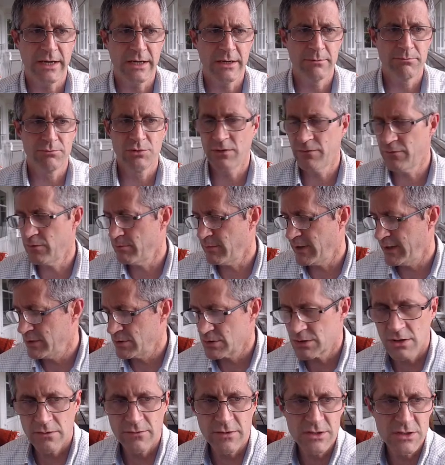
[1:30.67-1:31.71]
brief reminder.
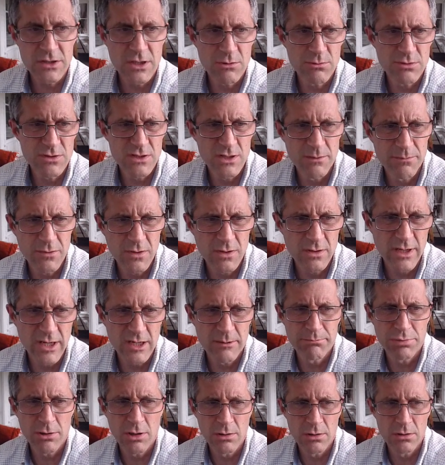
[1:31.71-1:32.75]
So if I start with something like
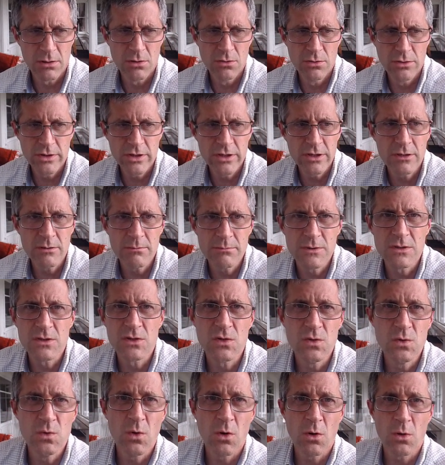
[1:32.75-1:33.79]

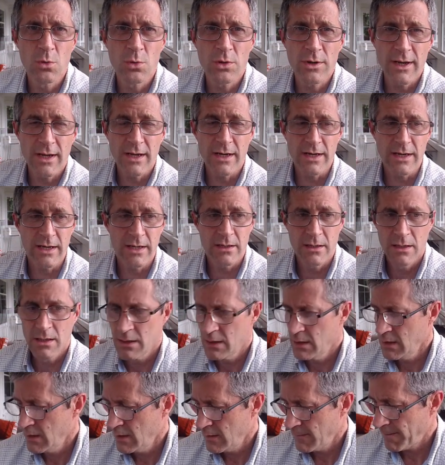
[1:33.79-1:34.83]
polonium-209,
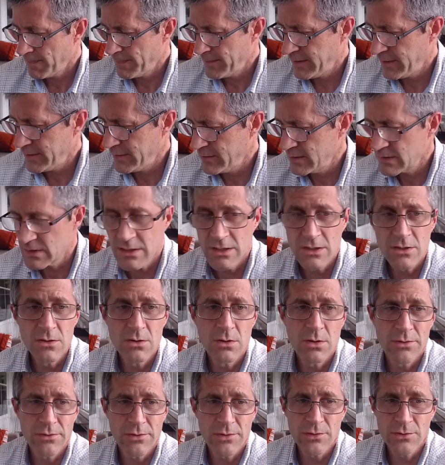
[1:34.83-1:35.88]
that this can
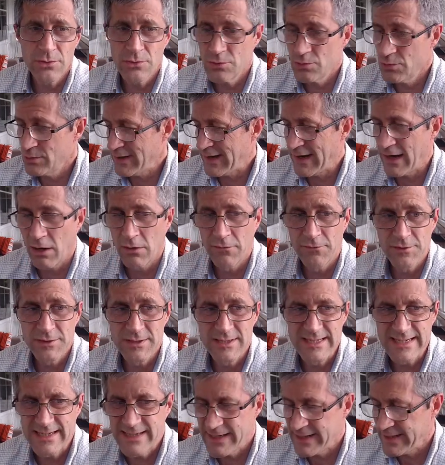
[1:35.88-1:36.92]
go through alpha
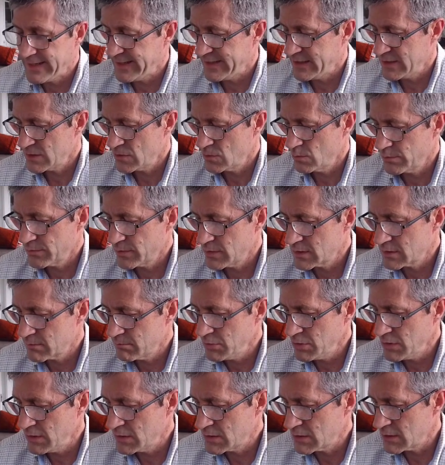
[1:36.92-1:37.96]
decay. So what this
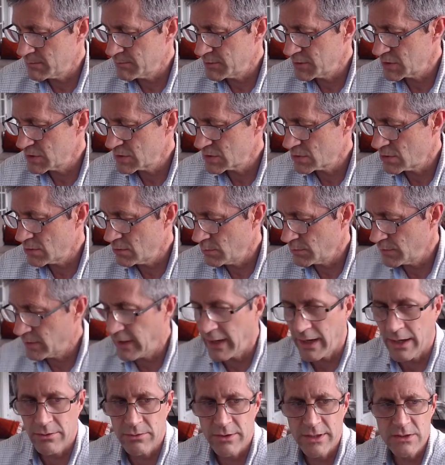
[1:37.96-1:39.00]
means, I'm going to start with
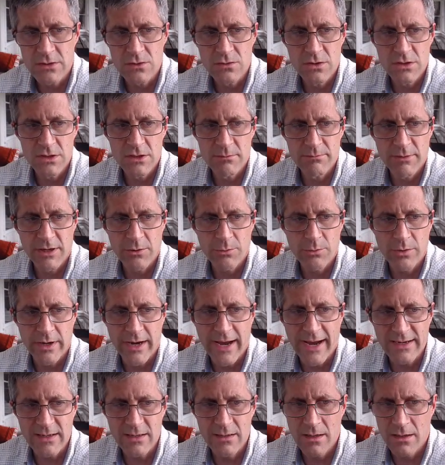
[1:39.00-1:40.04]
that, right? So this is my
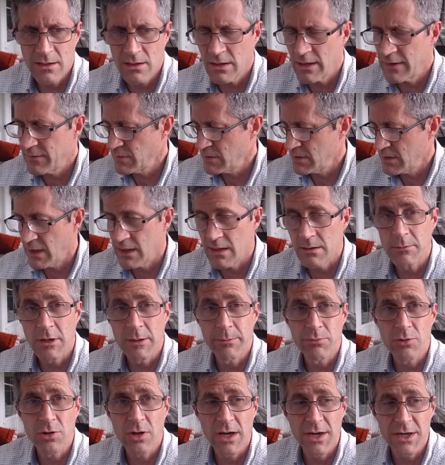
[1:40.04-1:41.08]
reactant on the left side and my
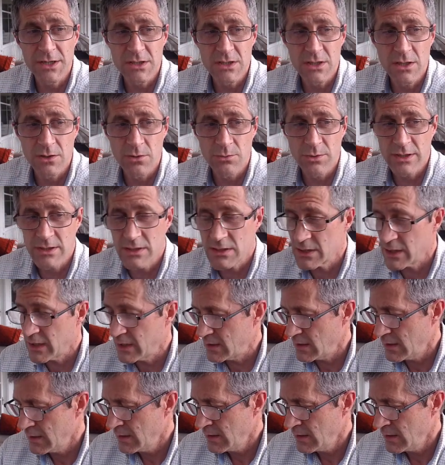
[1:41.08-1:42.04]
products on the right side.